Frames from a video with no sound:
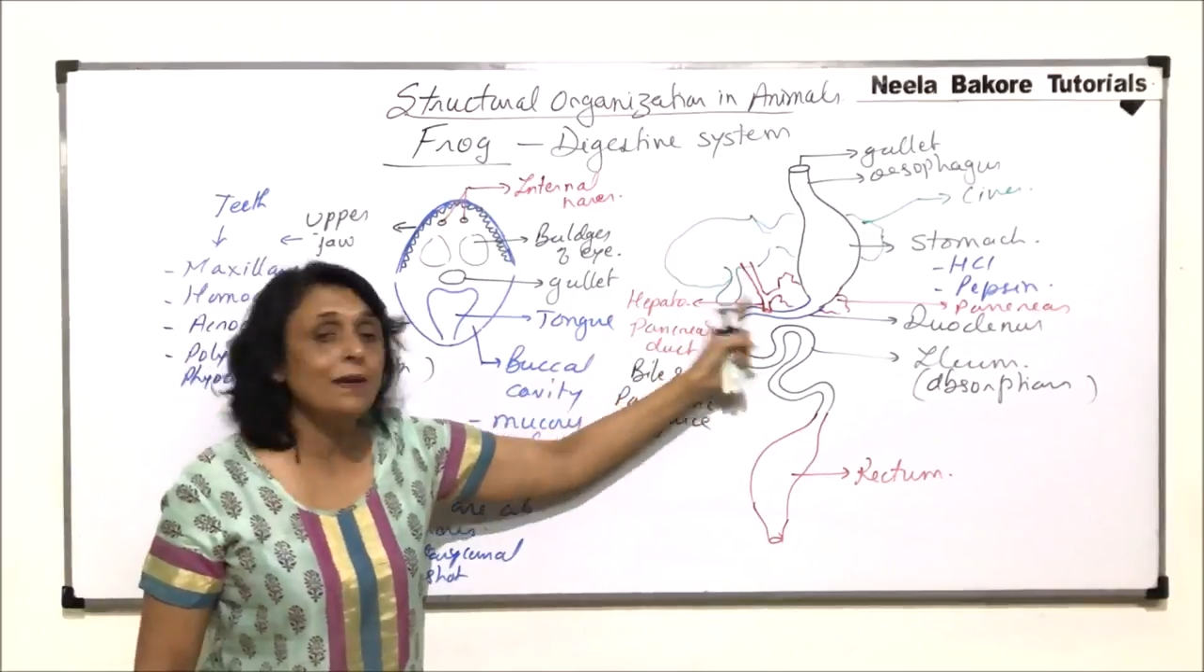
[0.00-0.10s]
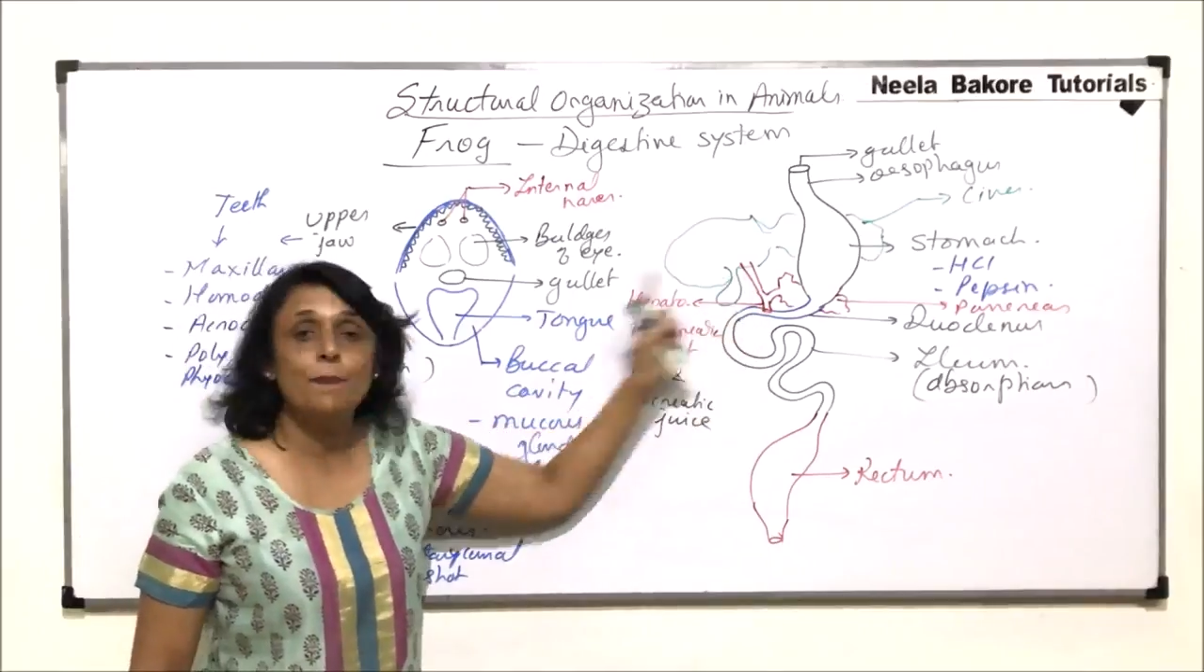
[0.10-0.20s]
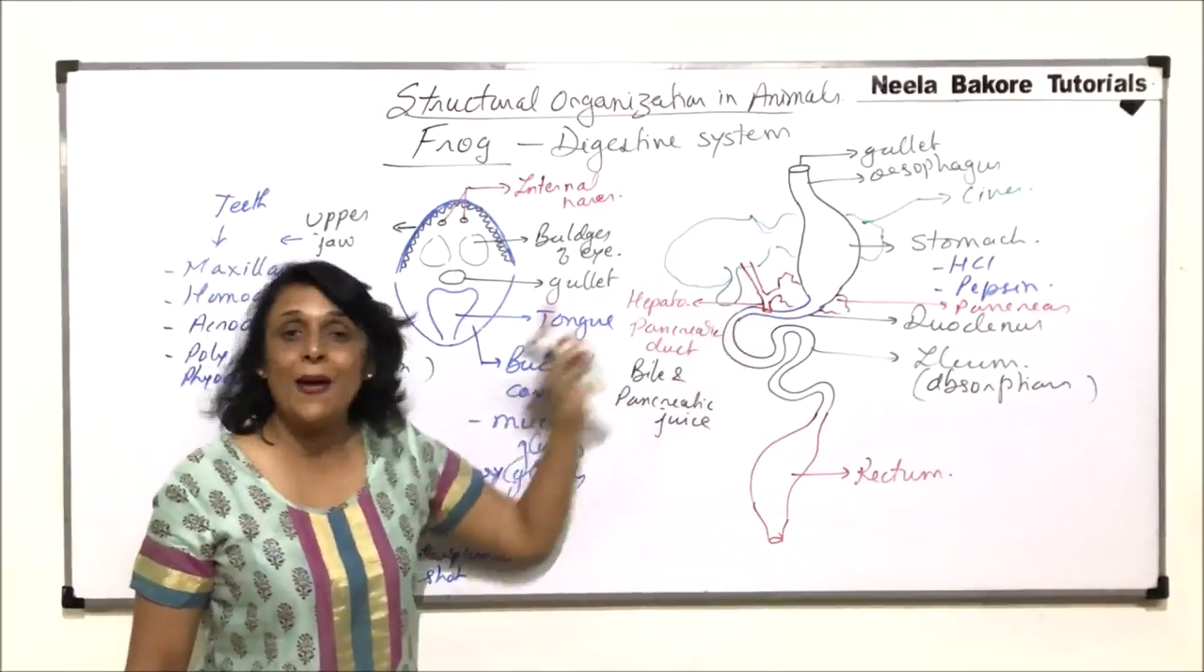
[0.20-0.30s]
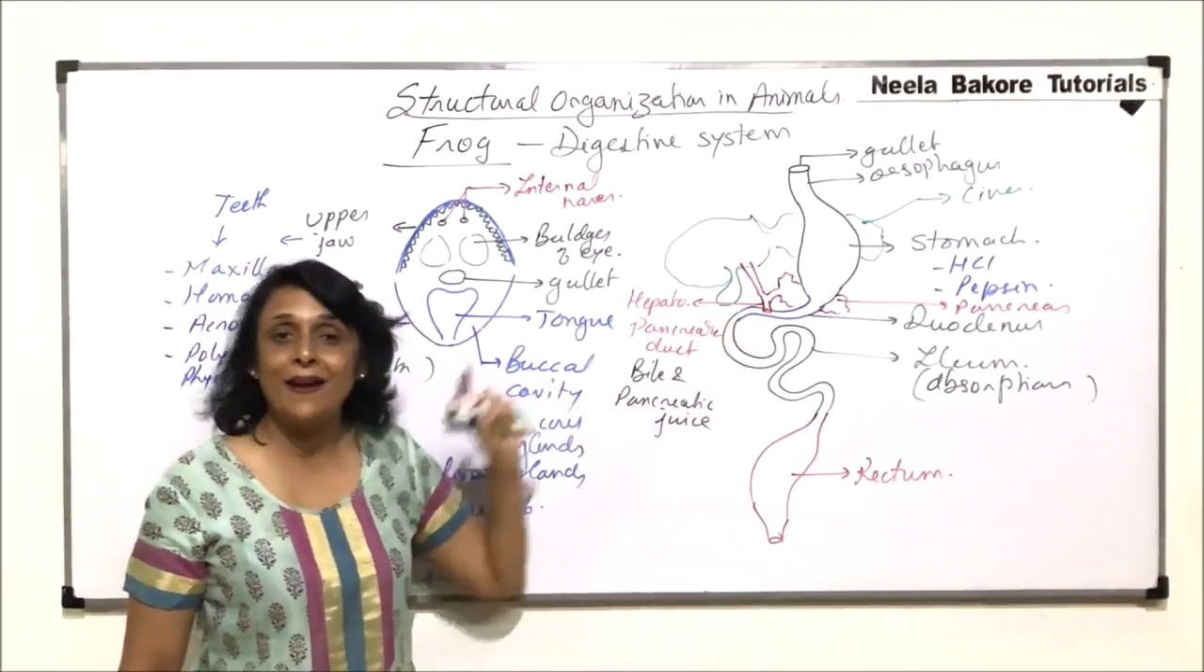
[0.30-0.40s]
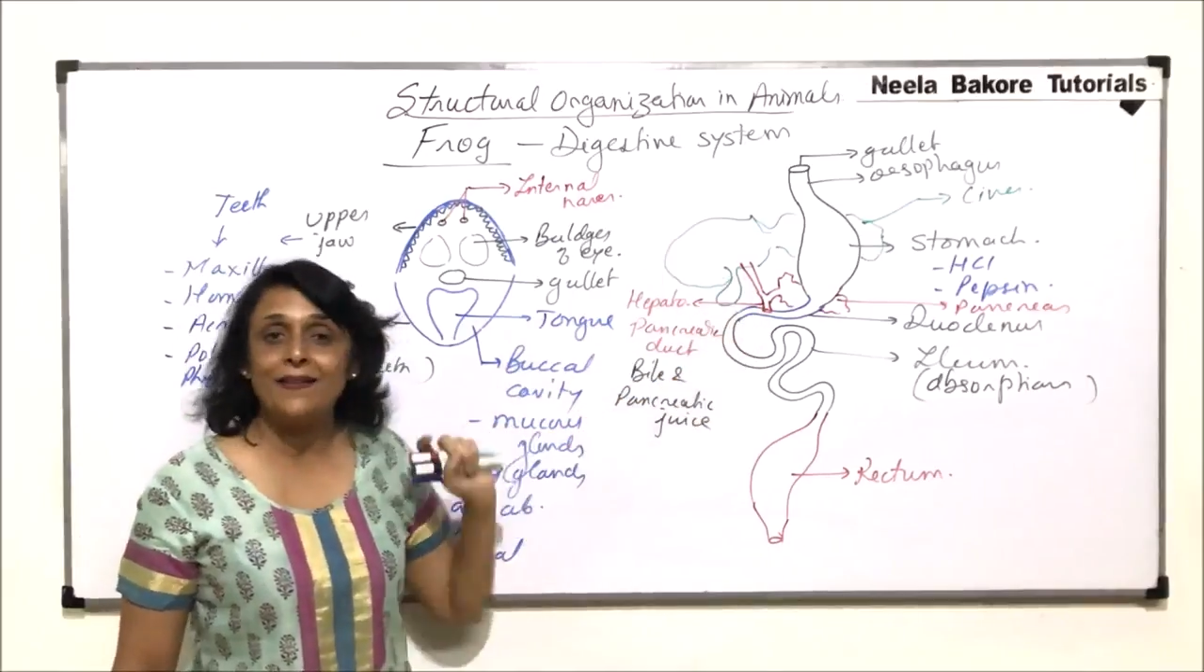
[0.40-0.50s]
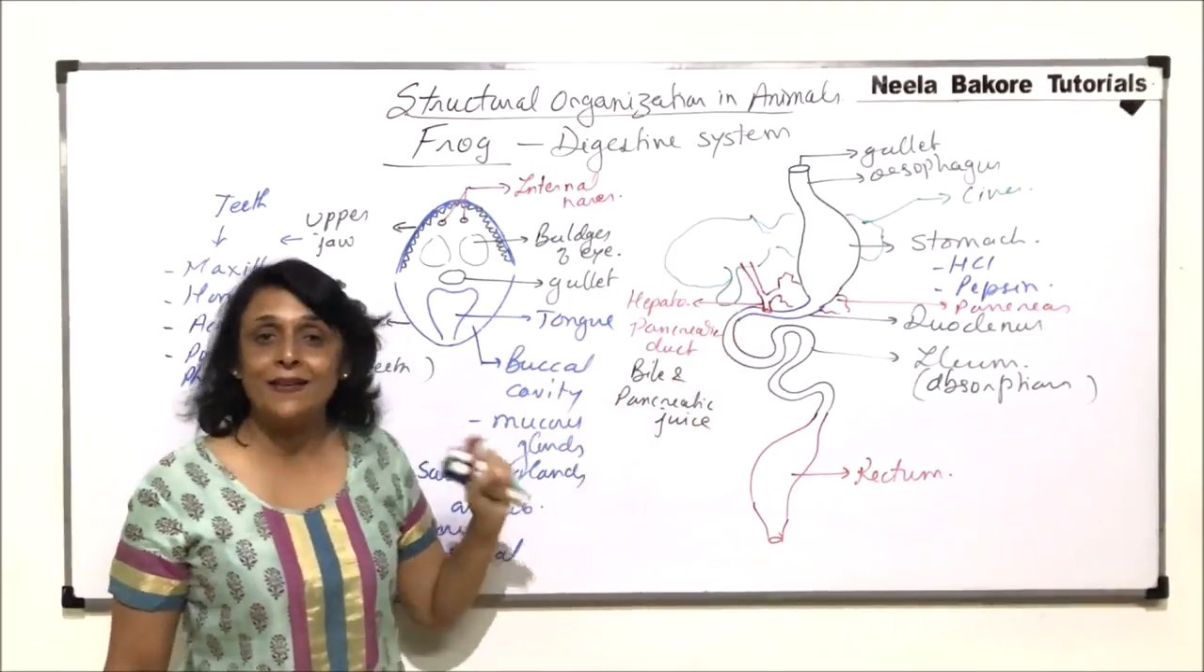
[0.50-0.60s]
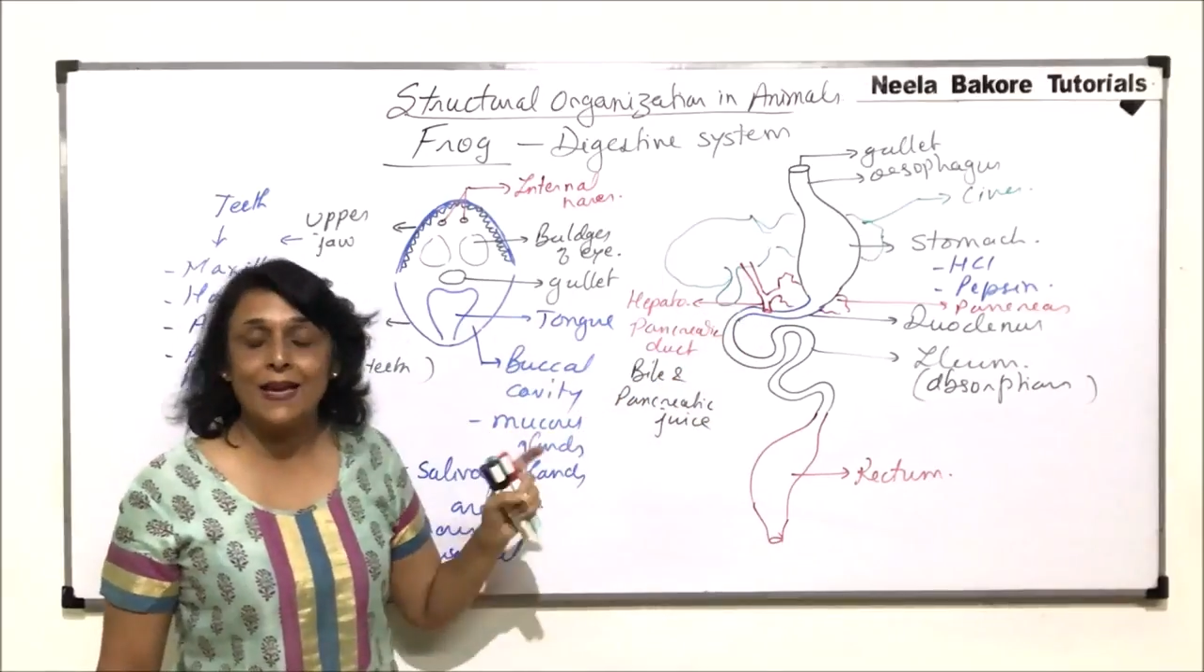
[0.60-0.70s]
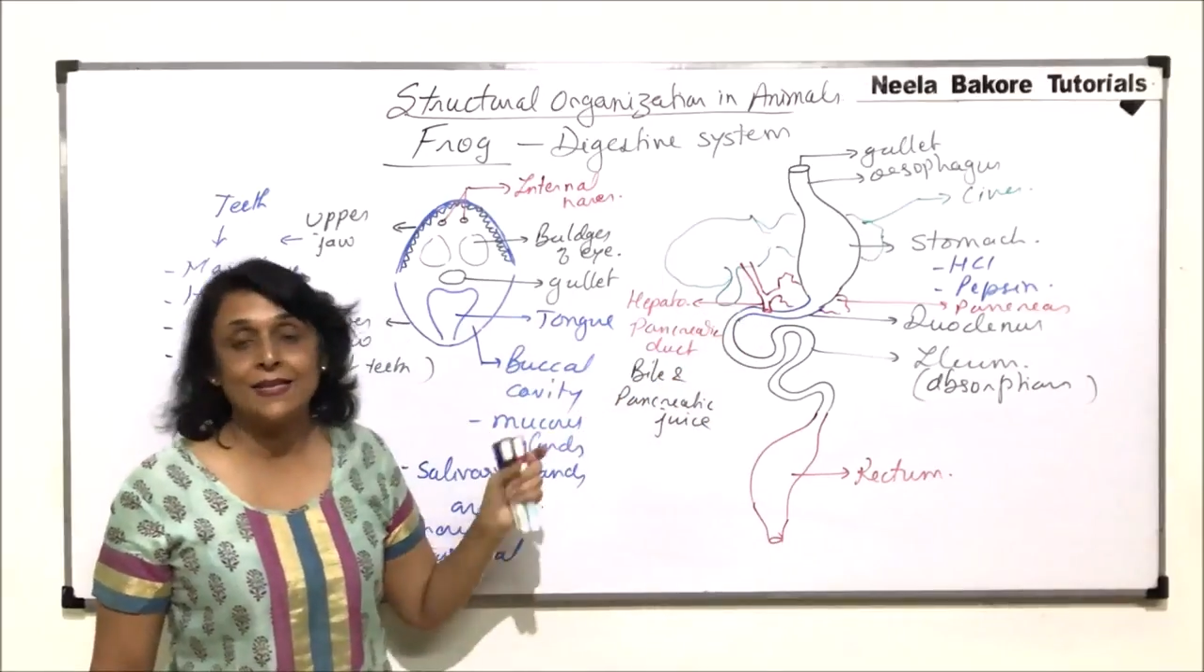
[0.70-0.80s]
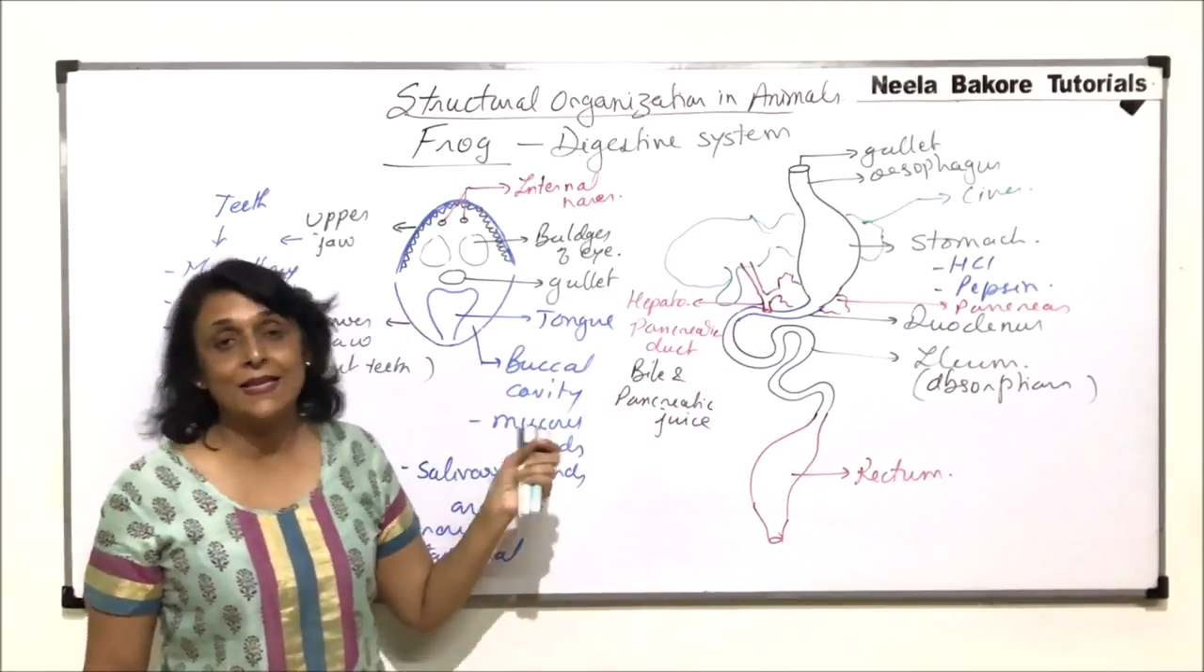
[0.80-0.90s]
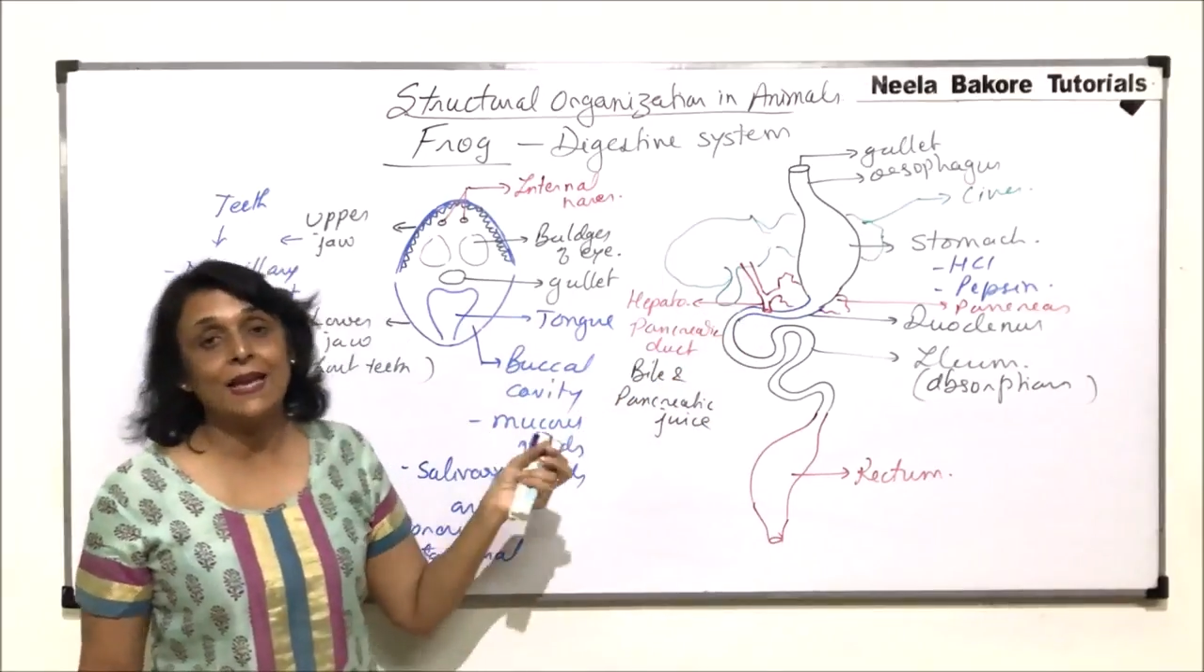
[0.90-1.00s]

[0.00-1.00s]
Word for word: pancreas,